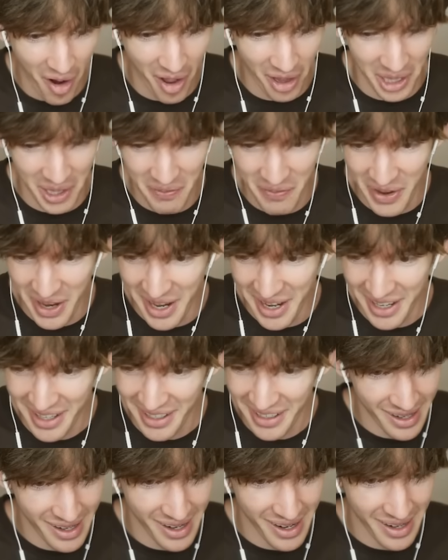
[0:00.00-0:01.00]
all of
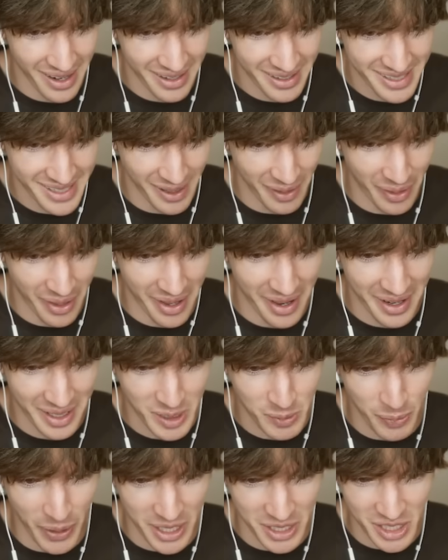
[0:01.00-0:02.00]
it. Uh,
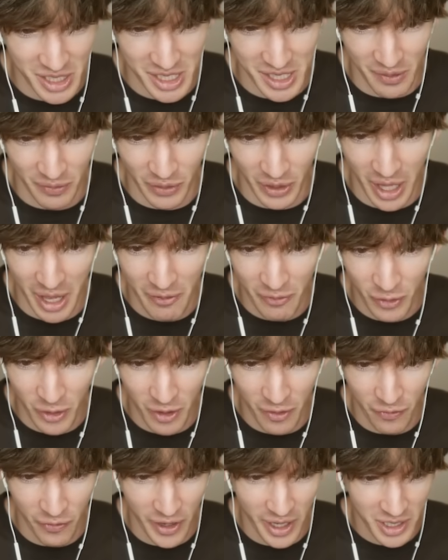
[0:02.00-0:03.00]
some expressions of love
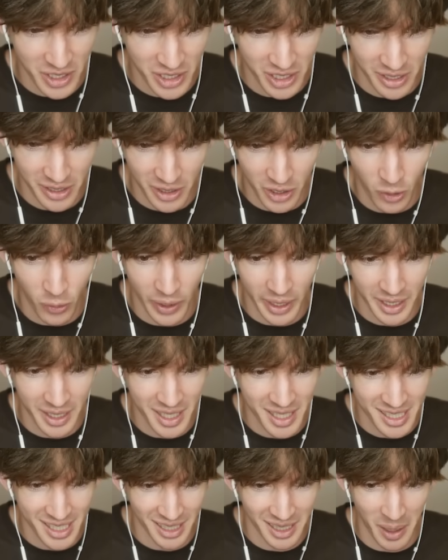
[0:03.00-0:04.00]
or affection,
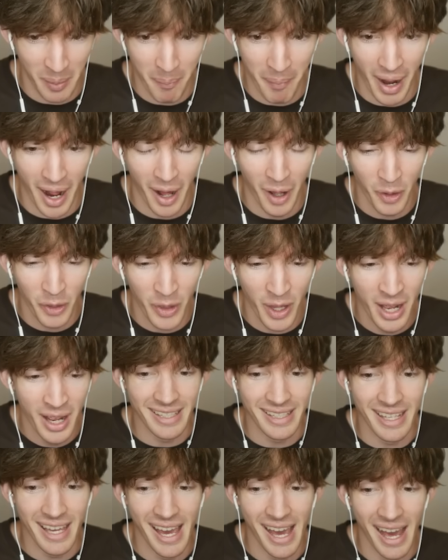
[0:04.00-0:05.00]
quick kiss on the mouth.
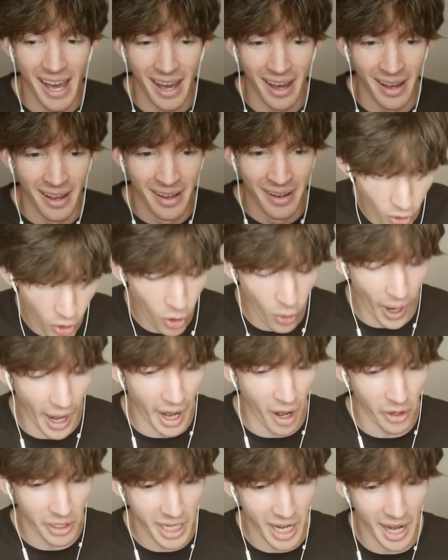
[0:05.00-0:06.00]
Yeah.
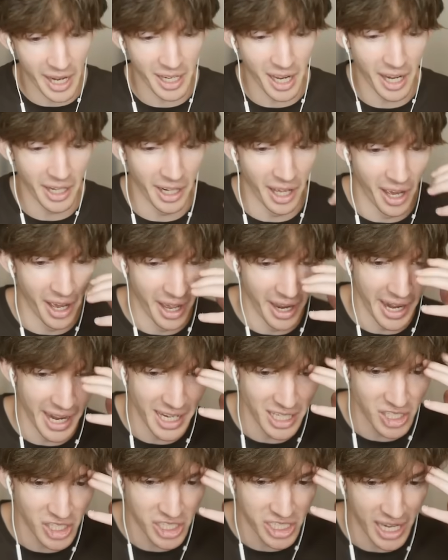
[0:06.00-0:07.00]
Oh, okay, I got uh,
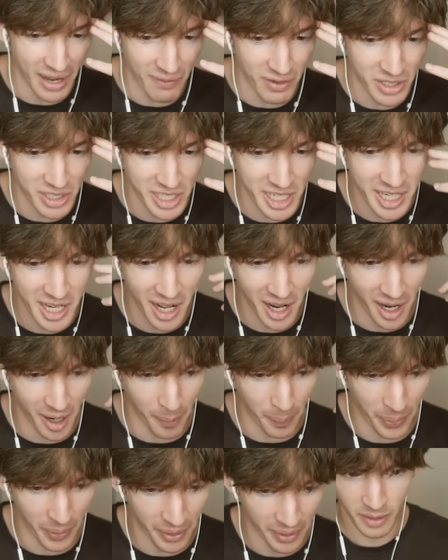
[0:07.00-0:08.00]
age 17
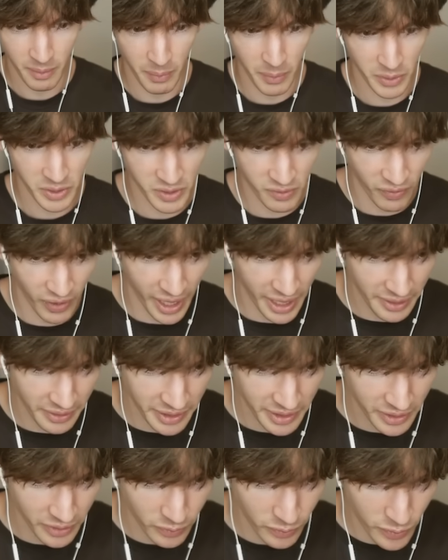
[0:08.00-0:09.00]
up. The most
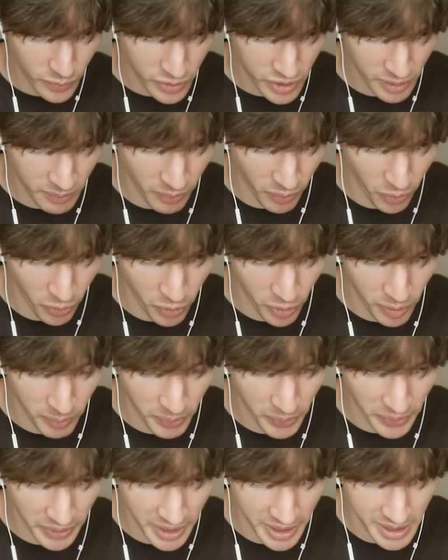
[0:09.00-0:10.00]
violent, gruesome, horrible